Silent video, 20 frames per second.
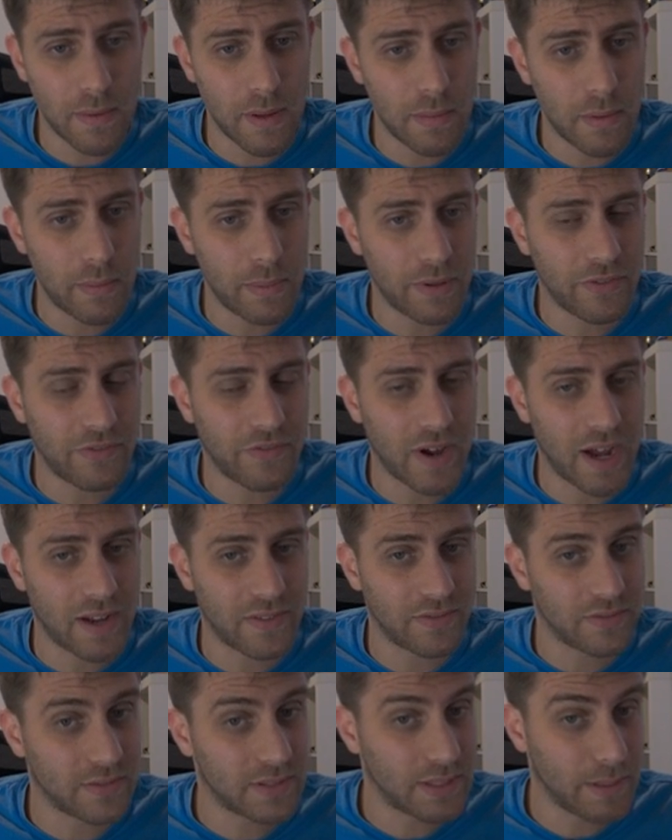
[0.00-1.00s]
maybe
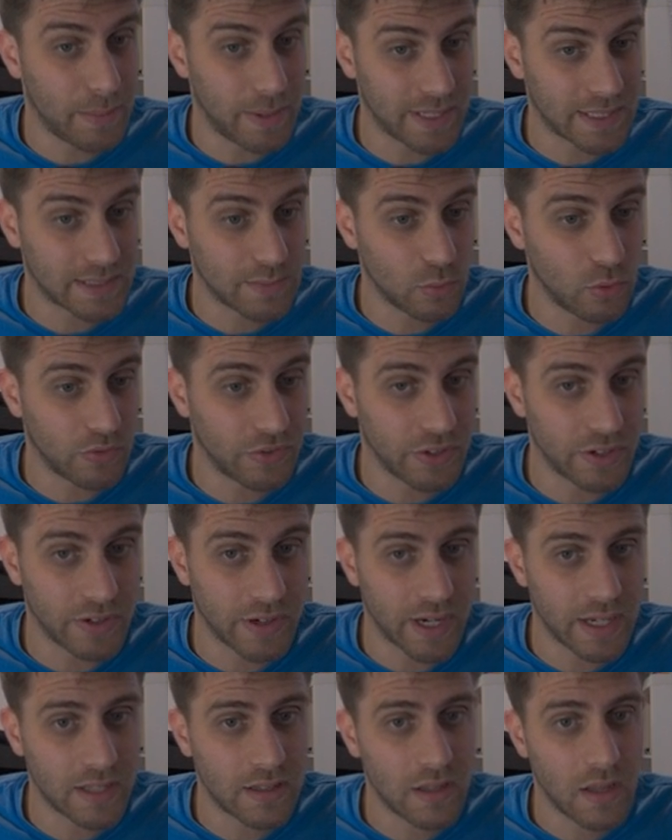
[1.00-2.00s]
b5, the best move here,
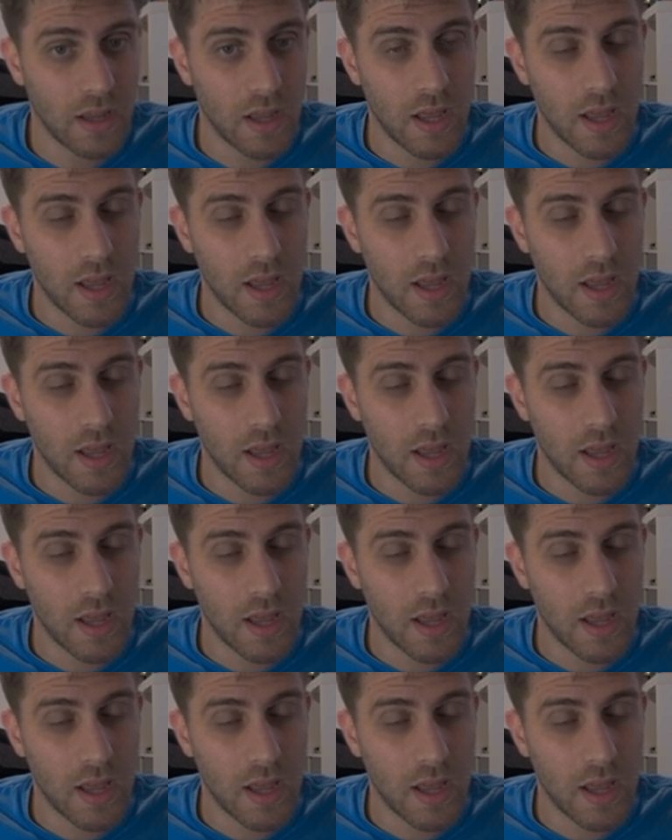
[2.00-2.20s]
right?